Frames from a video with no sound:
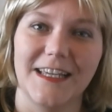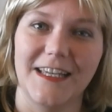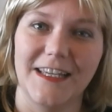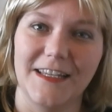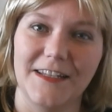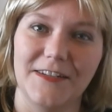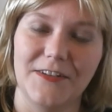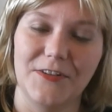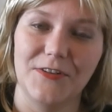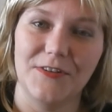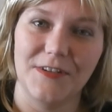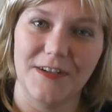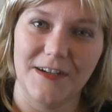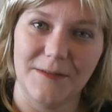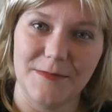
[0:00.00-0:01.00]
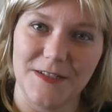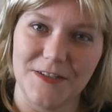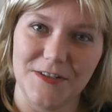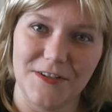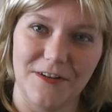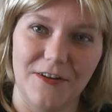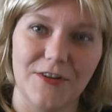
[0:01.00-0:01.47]
in the
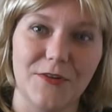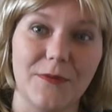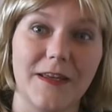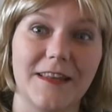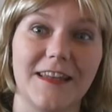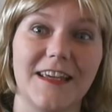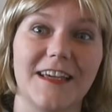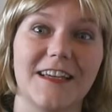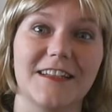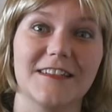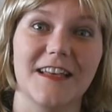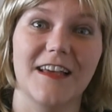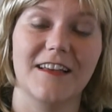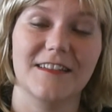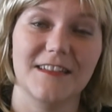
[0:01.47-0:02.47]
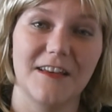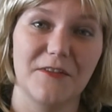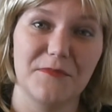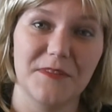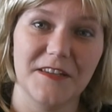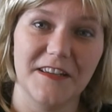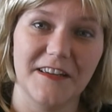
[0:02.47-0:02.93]
competition are doing the exact
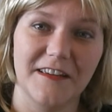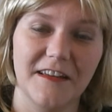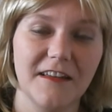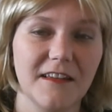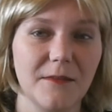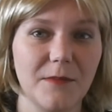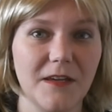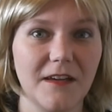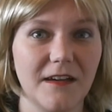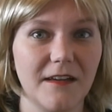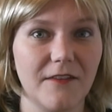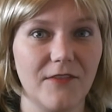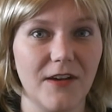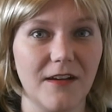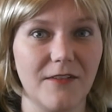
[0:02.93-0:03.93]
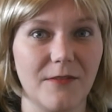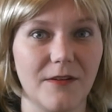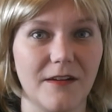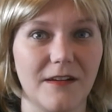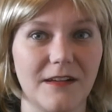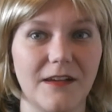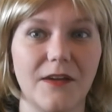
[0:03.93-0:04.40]
same thing, and it can be kind of
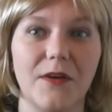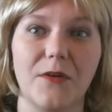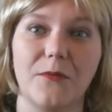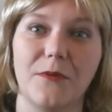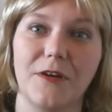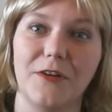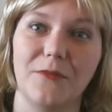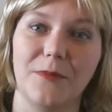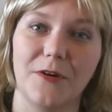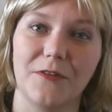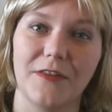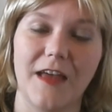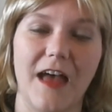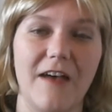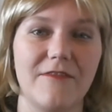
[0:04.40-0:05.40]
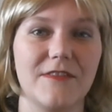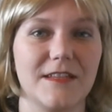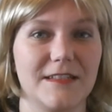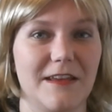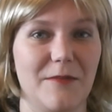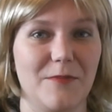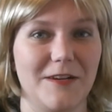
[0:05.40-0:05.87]
awkward when you both have the
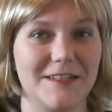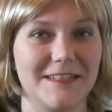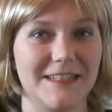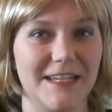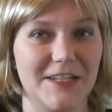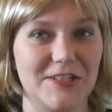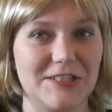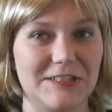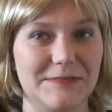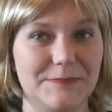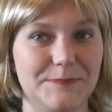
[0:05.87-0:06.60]
same presentation.